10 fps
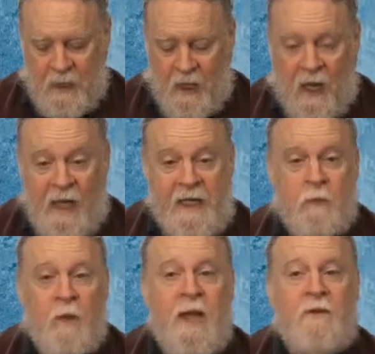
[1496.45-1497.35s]
And he
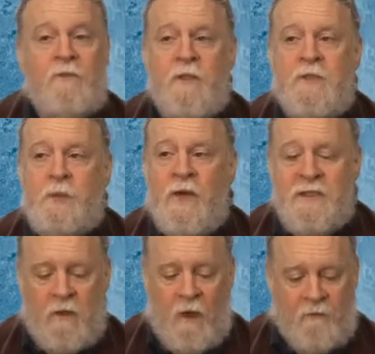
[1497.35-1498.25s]
ran for his
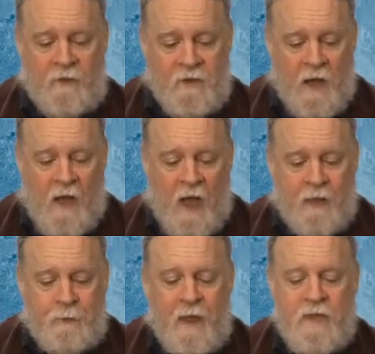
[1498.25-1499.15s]
present office on
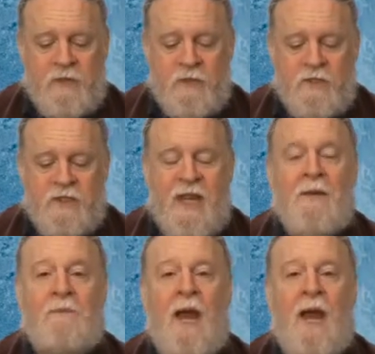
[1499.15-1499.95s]
a pledge to stamp